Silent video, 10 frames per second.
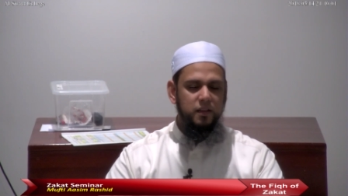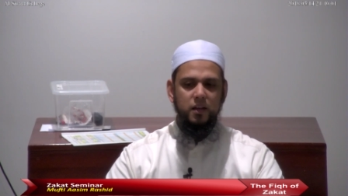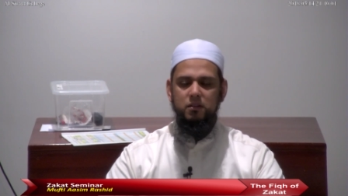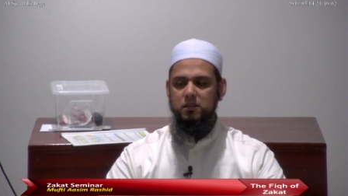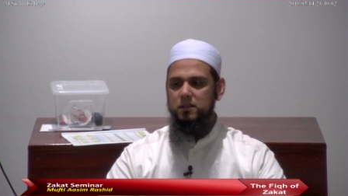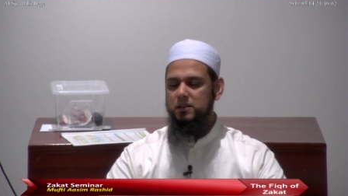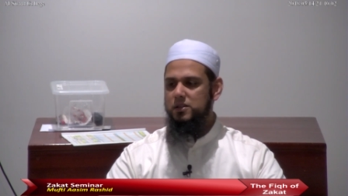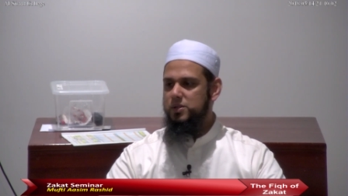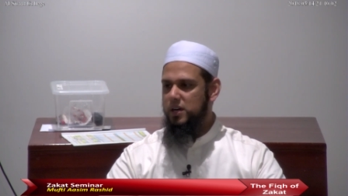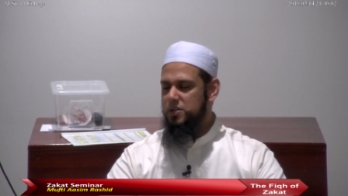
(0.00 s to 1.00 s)
The other
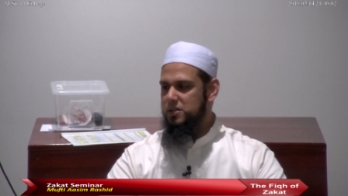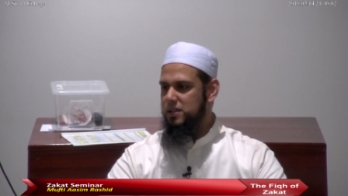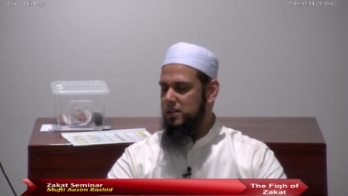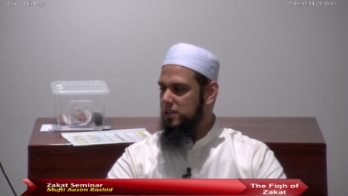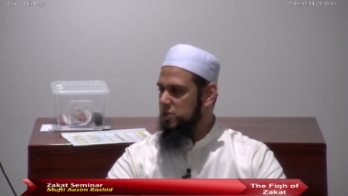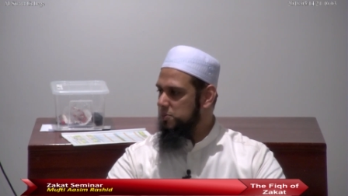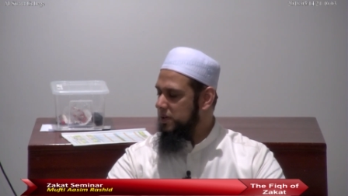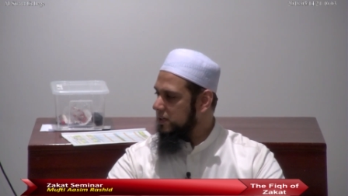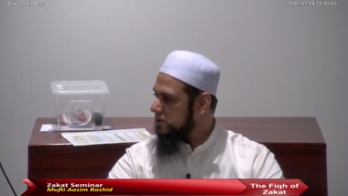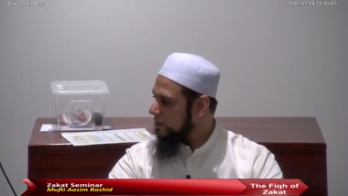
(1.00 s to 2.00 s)
discussion that takes
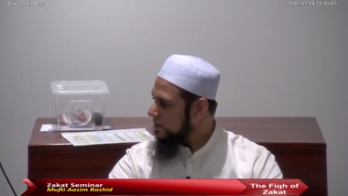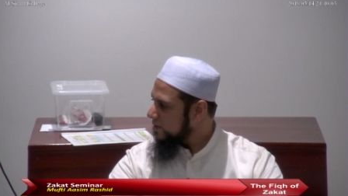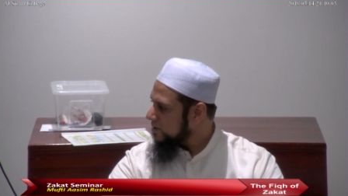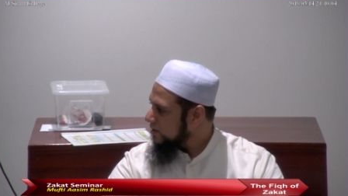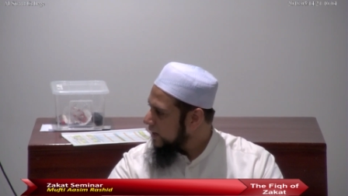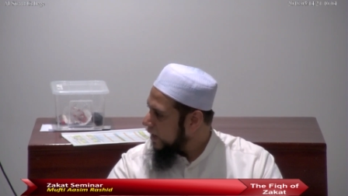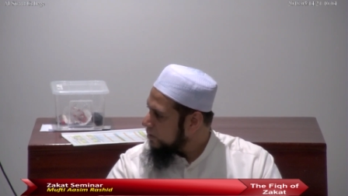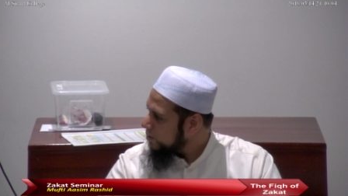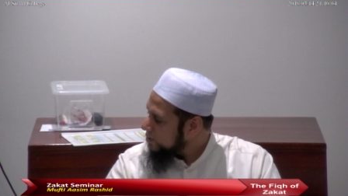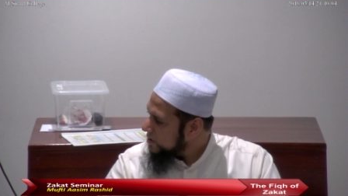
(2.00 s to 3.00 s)
place is,
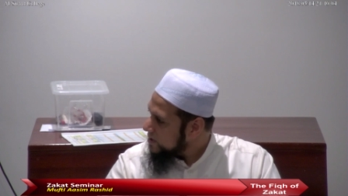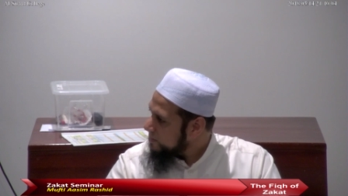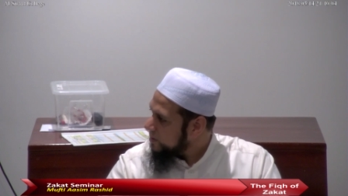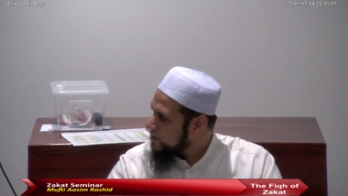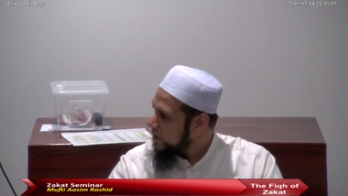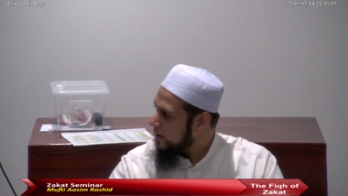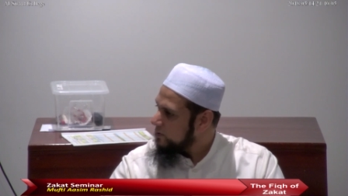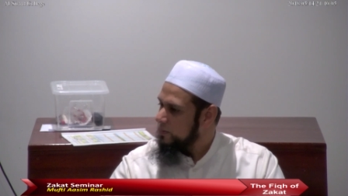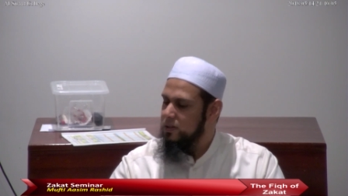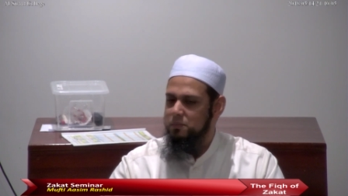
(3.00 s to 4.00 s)
how old does a person
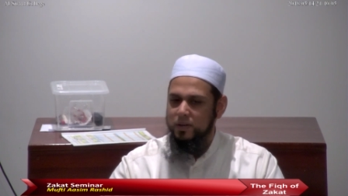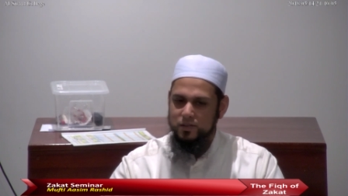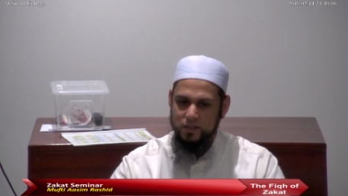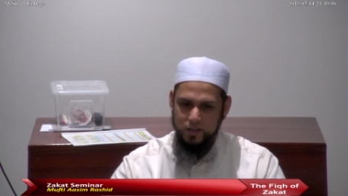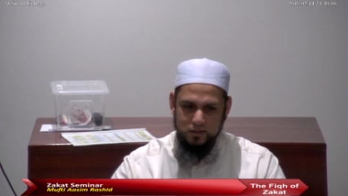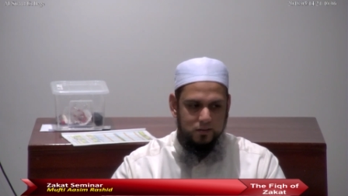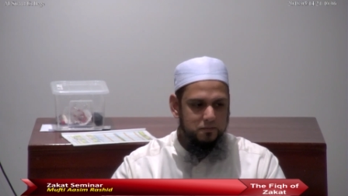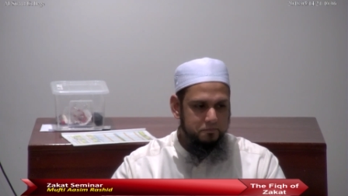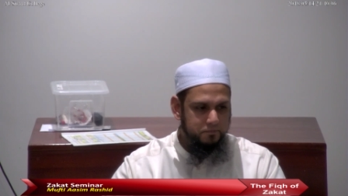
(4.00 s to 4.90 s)
have to be to pay zakat?